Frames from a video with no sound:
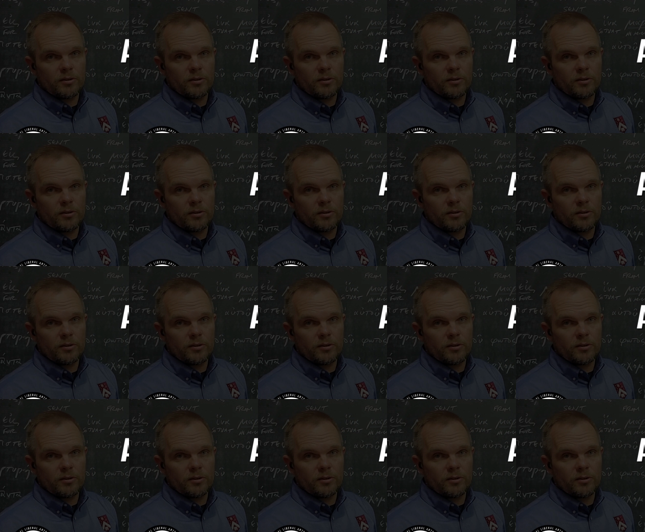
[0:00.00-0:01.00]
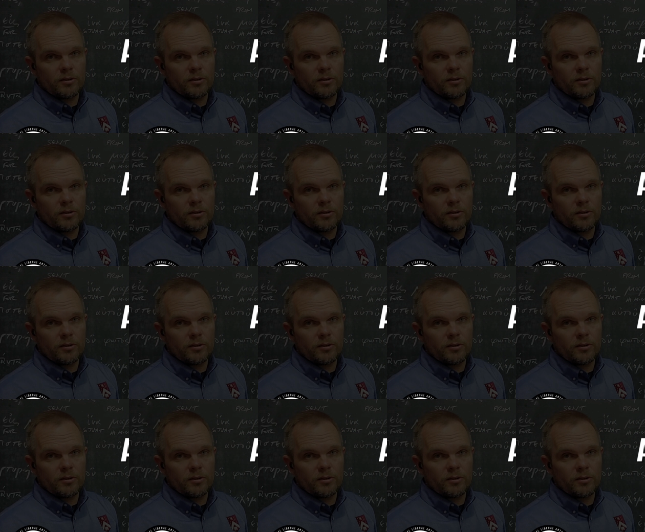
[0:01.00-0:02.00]

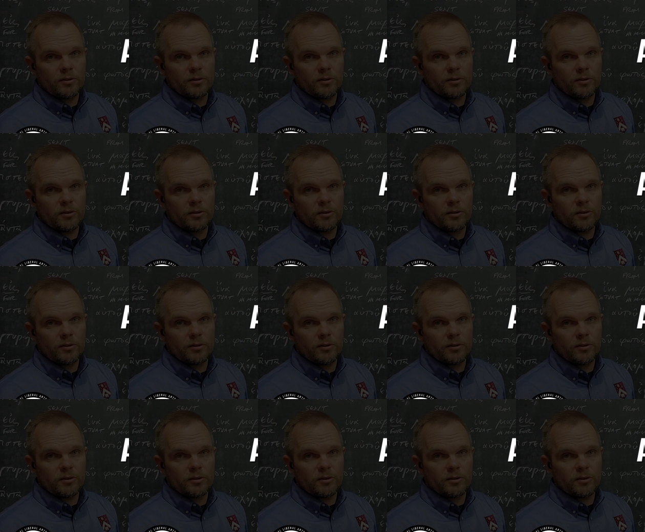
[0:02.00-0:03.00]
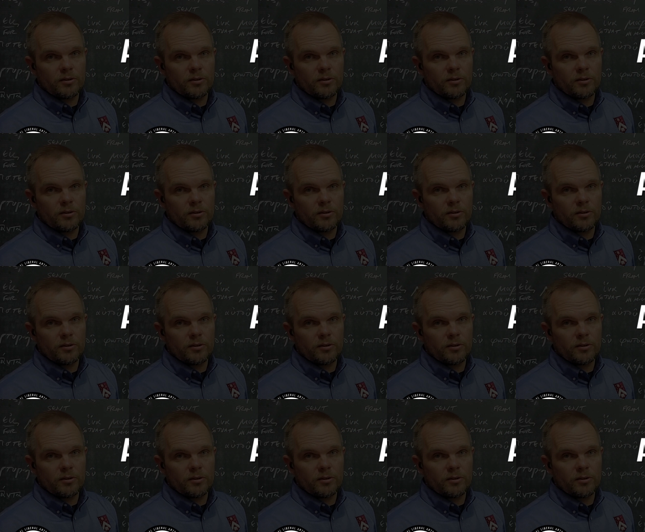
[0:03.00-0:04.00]

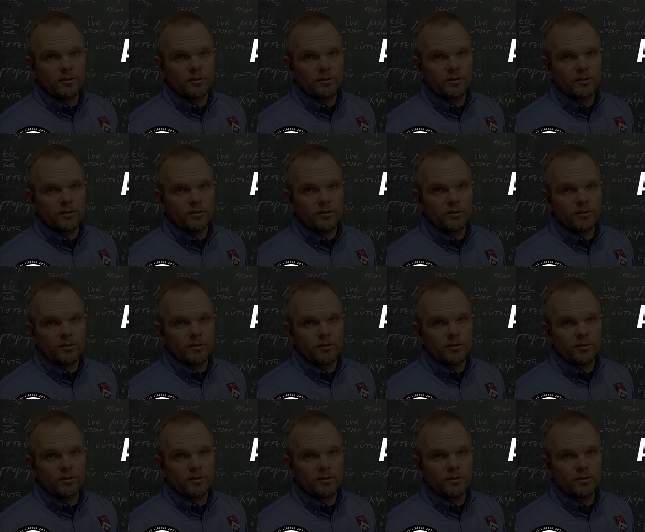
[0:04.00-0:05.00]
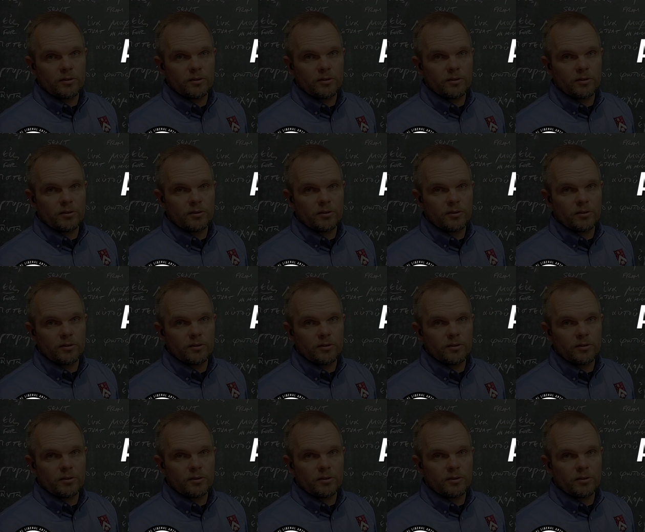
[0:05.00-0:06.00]

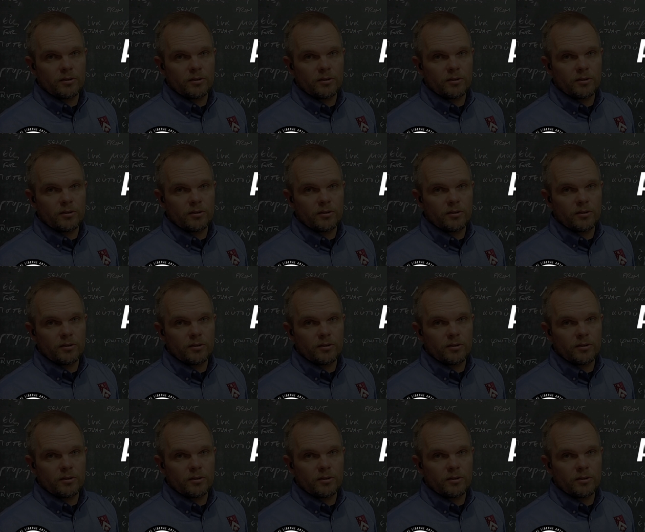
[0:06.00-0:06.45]
(no lip movement)